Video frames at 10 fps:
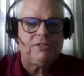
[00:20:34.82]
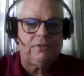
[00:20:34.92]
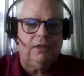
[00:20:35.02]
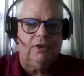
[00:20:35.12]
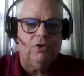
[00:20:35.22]

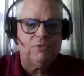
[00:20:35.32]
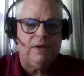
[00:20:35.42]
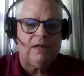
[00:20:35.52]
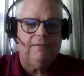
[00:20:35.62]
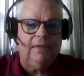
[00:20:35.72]
It goes
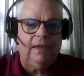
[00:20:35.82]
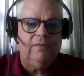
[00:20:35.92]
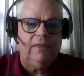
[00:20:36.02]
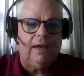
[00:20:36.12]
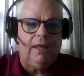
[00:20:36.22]
back to
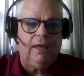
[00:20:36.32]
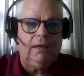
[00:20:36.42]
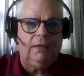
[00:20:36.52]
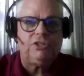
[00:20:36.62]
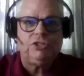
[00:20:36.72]
that
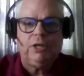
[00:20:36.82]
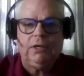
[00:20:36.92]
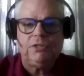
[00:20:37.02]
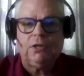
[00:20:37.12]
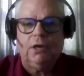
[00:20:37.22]

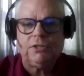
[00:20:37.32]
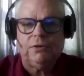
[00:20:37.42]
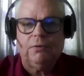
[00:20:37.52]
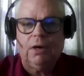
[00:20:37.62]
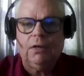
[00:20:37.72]
AHJ
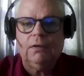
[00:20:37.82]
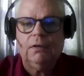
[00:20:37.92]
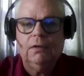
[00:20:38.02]
discussion, right?